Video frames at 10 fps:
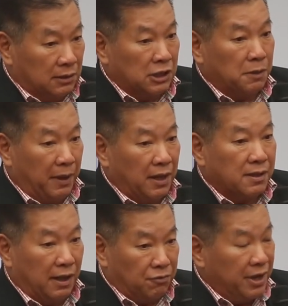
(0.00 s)
The space
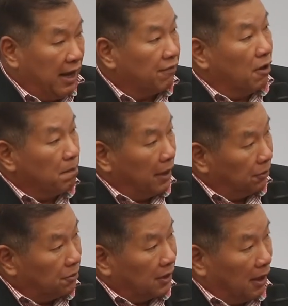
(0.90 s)
that we have
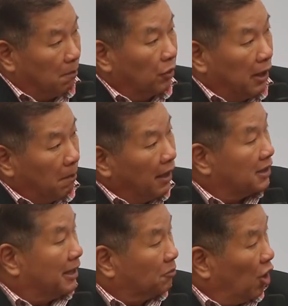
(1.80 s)
compared to Singapore, they pay the
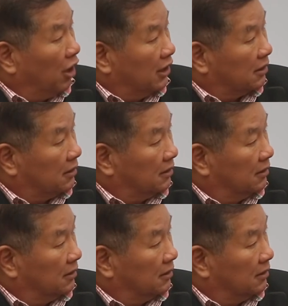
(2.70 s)
same dollars,